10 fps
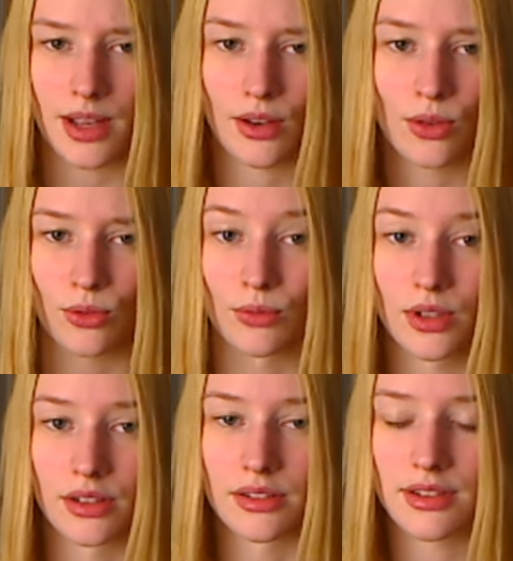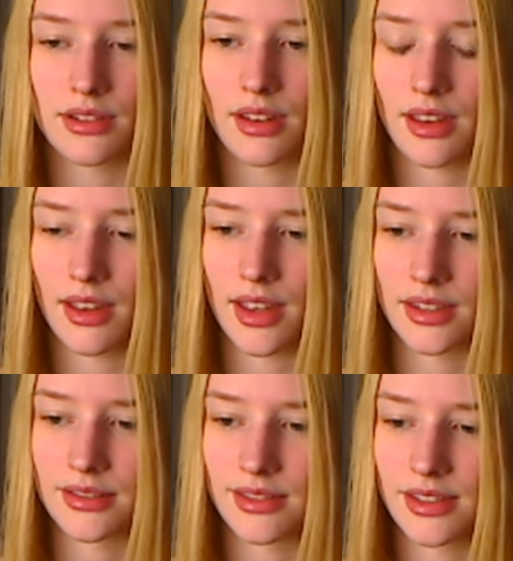my own words.
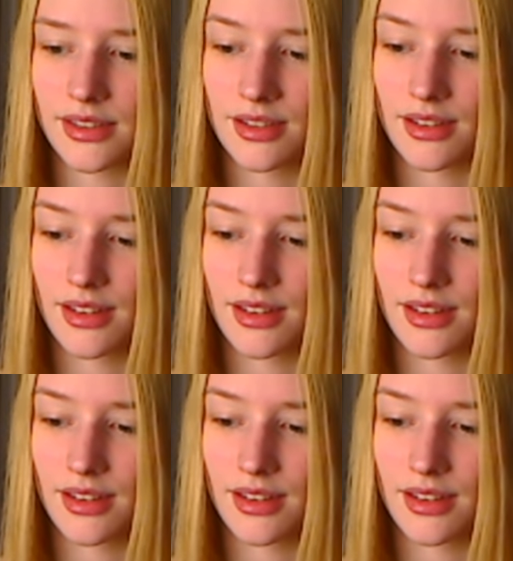And